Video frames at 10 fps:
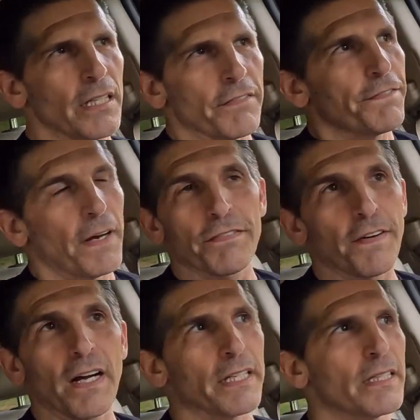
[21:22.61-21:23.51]
it felt
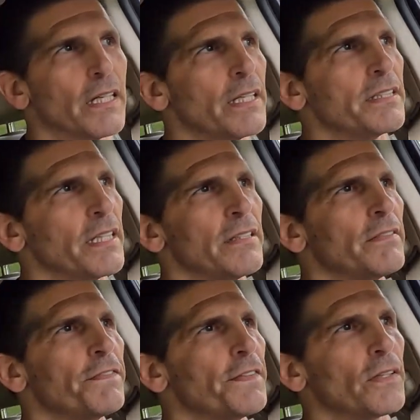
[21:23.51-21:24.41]
fine. It
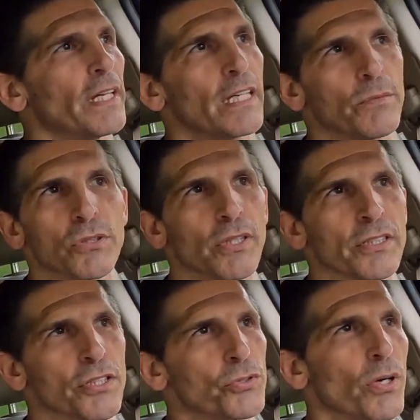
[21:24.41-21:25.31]
didn't feel like it was going
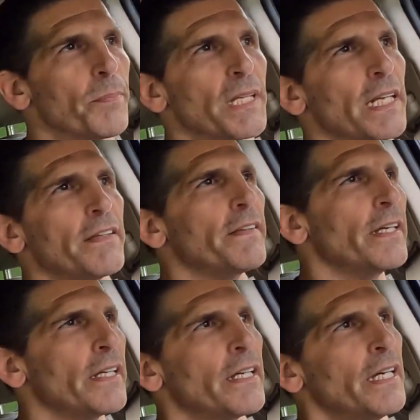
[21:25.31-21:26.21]
to disrupt
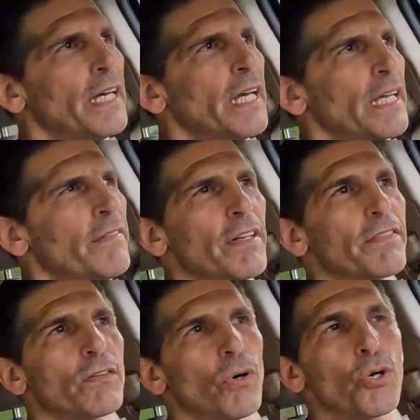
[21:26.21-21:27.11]
anything. Even
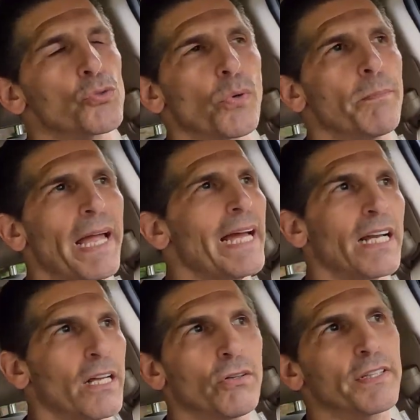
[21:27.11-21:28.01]
if the roads were
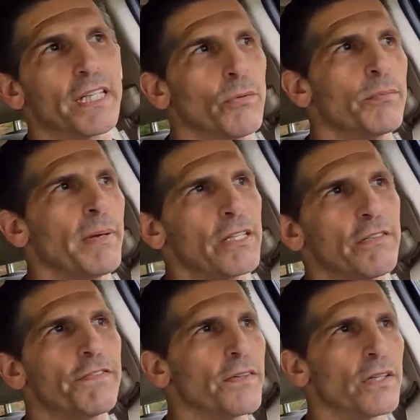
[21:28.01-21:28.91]
bad, I don't think it would make
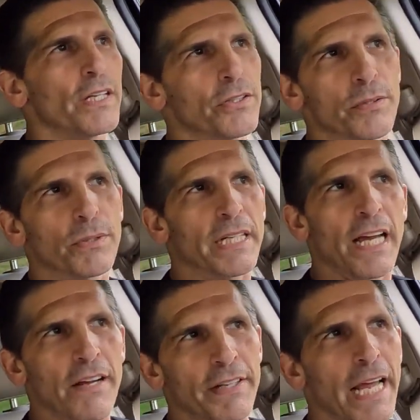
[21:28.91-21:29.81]
you feel like you were going
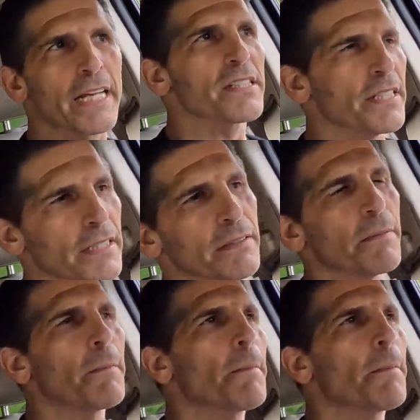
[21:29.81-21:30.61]
to have an accident.